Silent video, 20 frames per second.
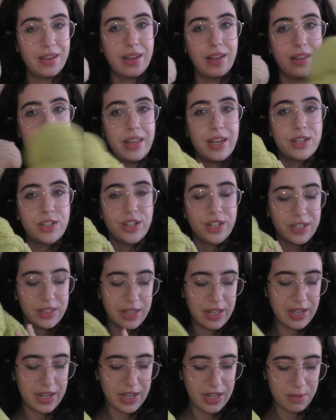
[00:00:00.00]
Electric
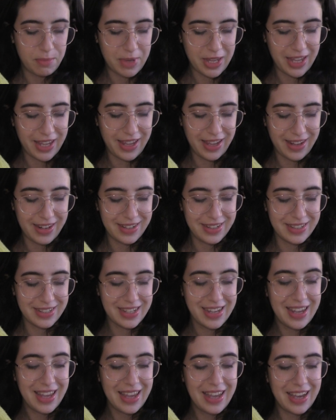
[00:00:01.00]
lime, and
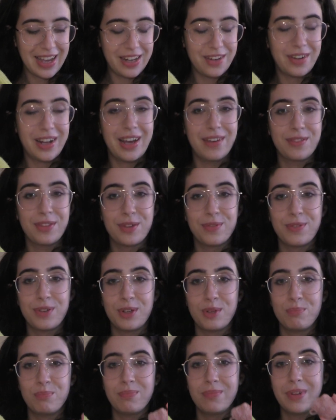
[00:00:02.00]
I don't have the
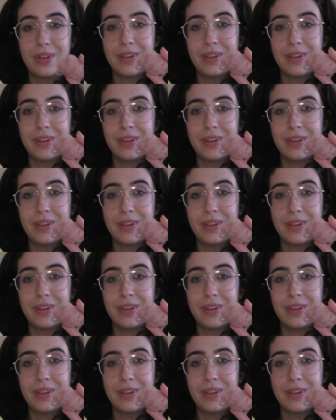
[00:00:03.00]
full